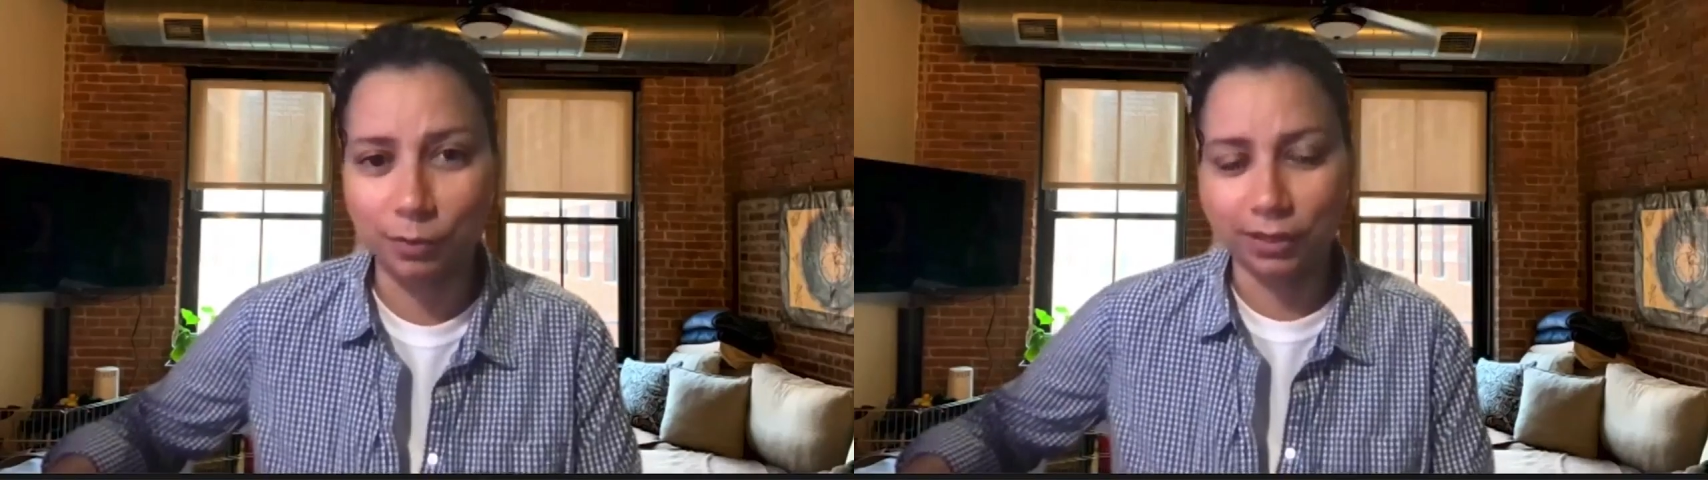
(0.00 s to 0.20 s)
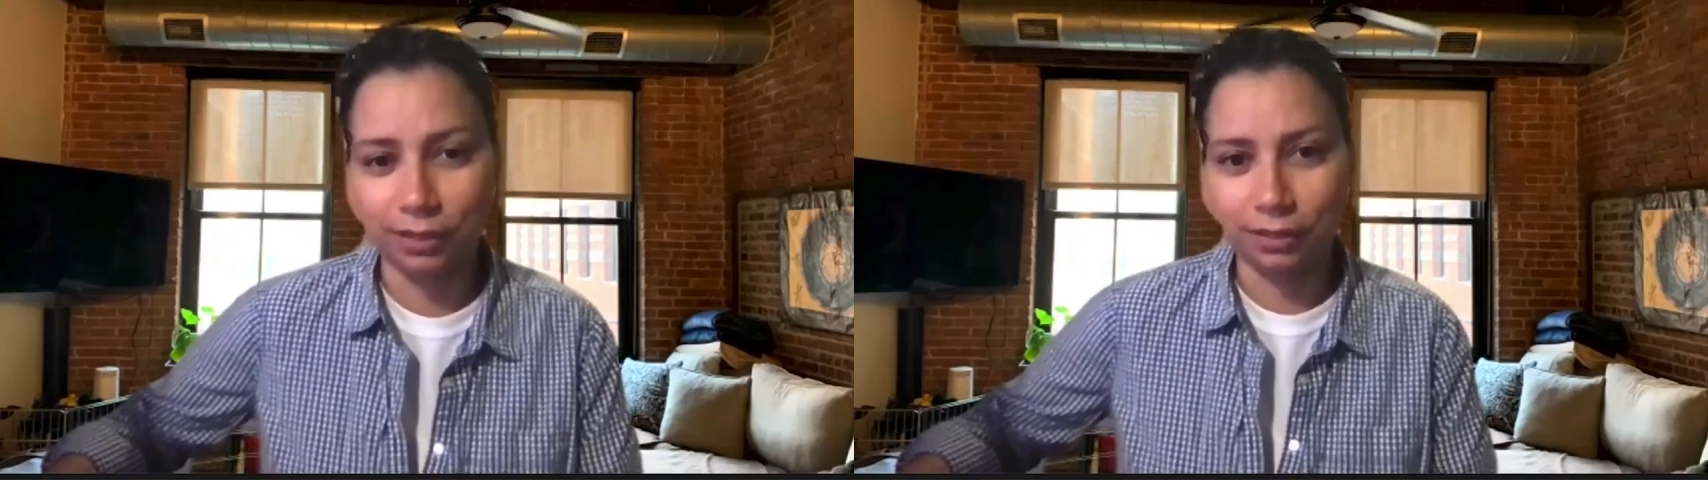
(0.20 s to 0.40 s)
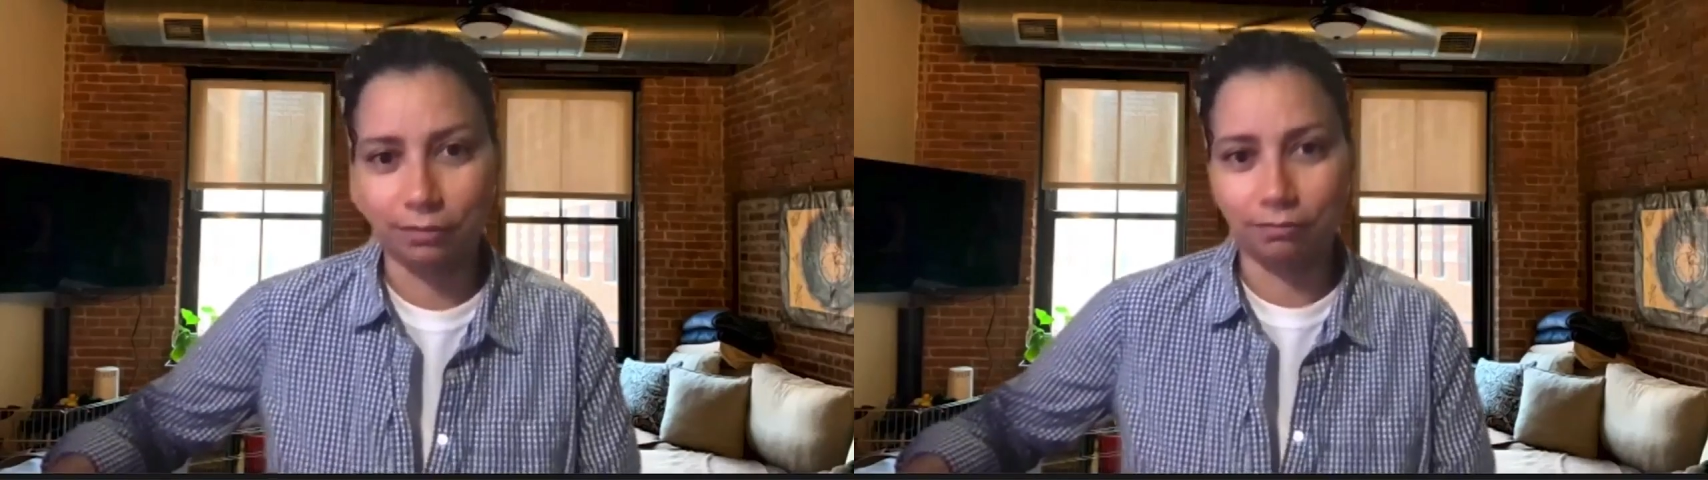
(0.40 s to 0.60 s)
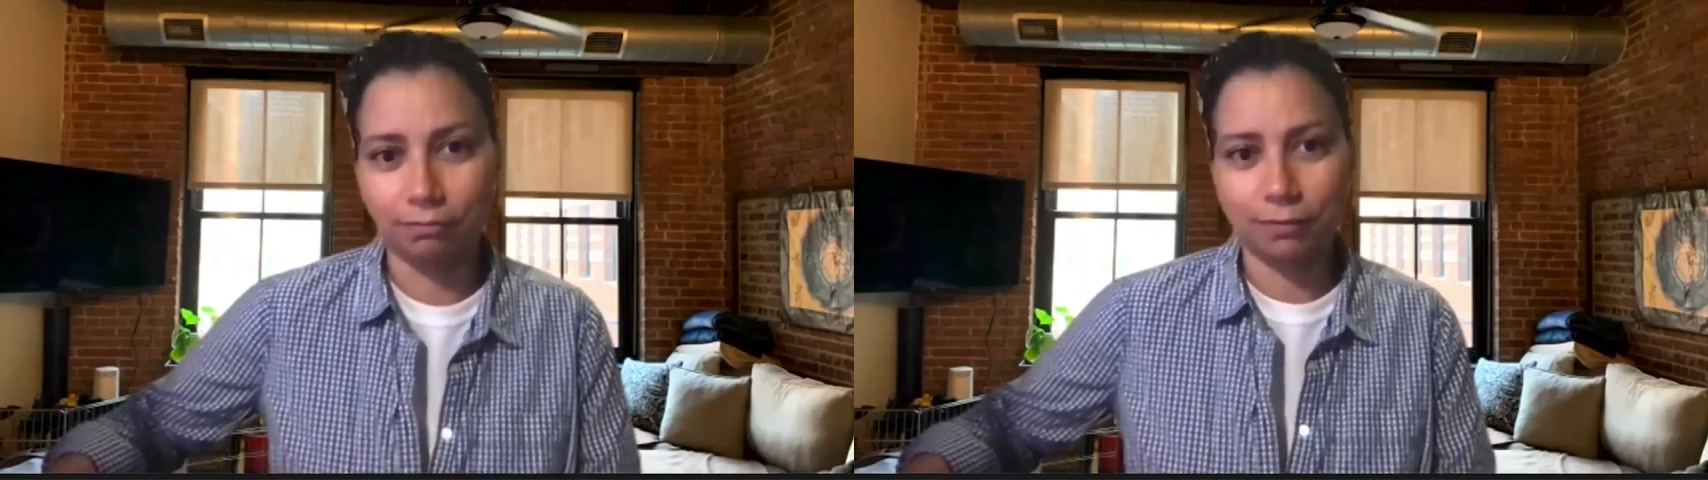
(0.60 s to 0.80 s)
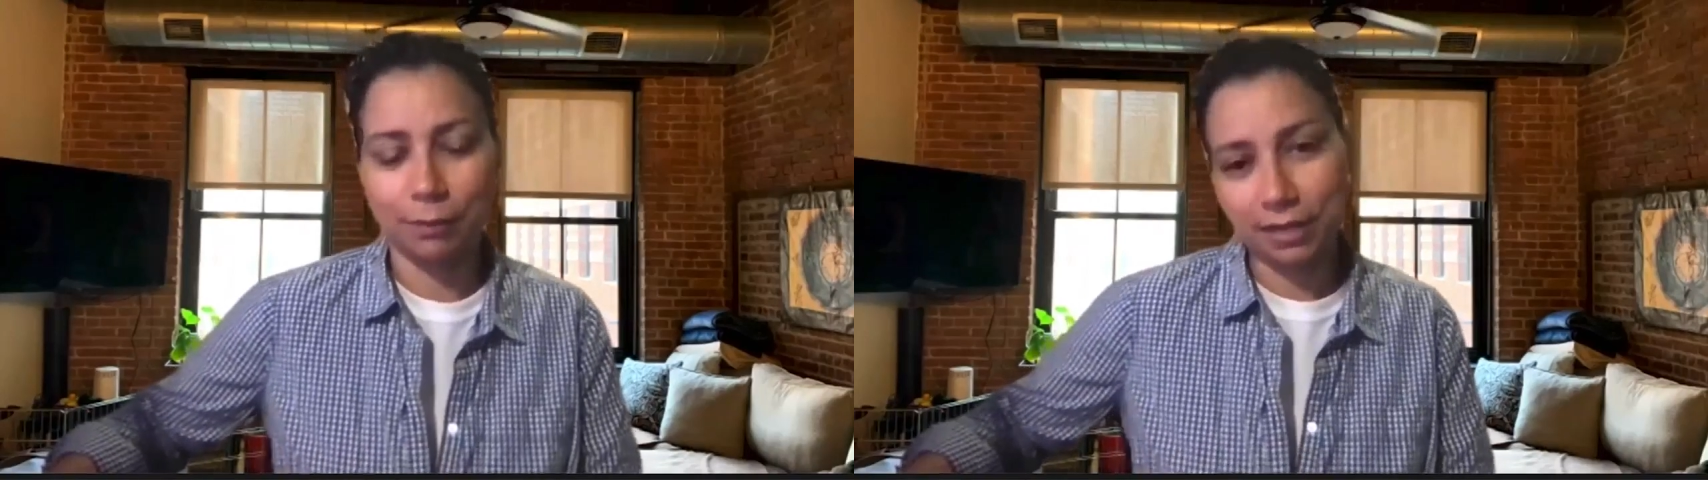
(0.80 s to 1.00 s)
would be
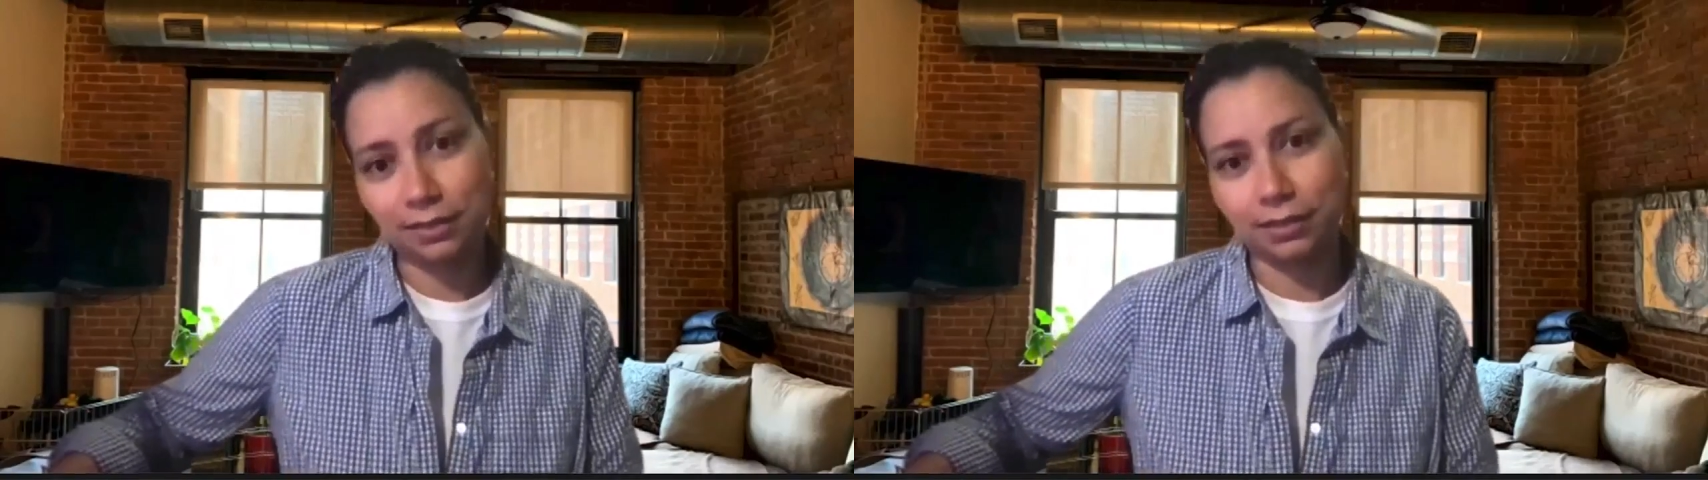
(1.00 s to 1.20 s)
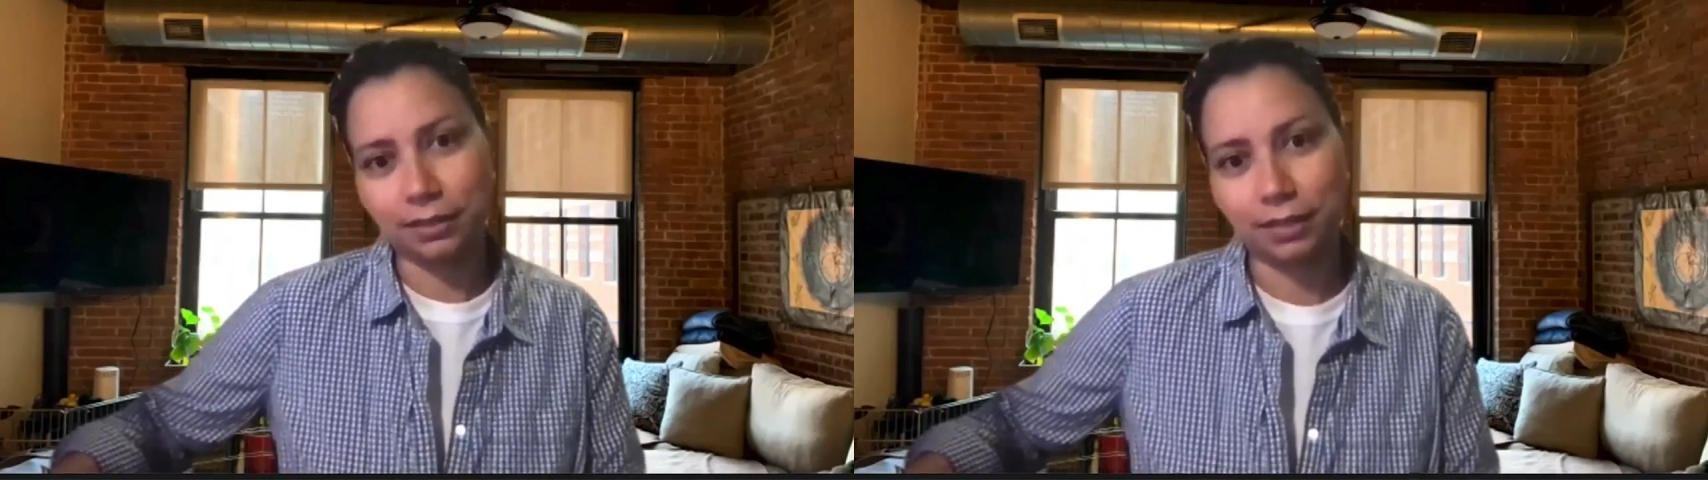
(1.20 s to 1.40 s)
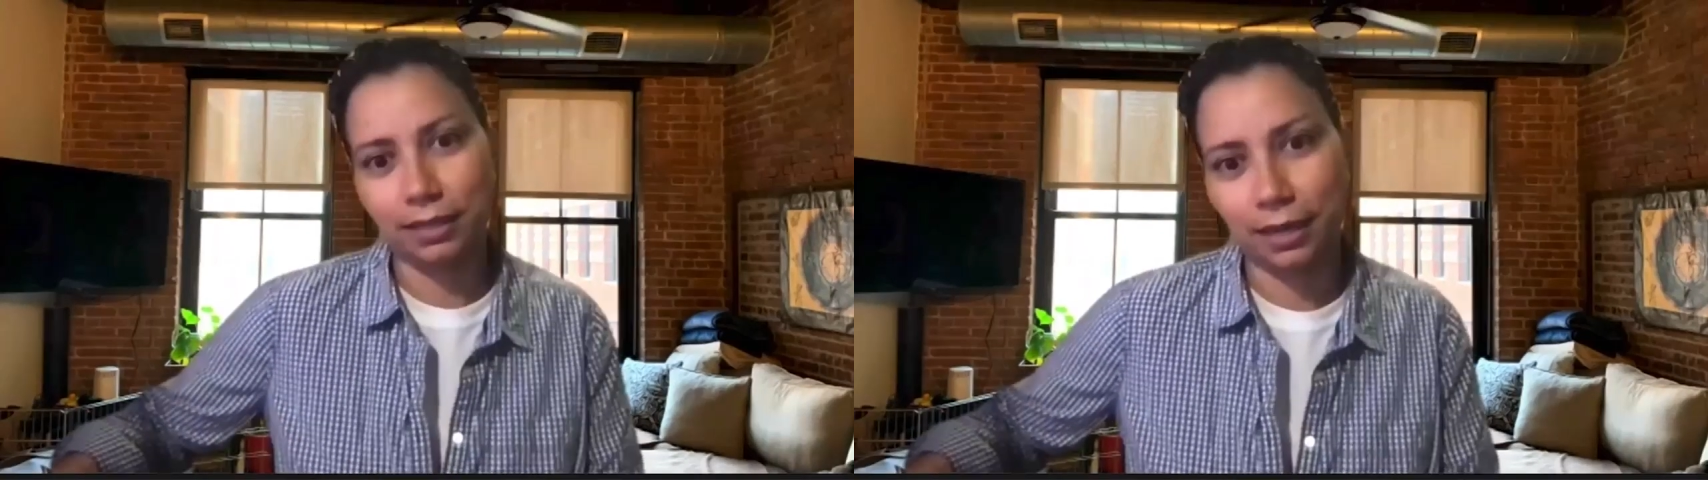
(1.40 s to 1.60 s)
amazing,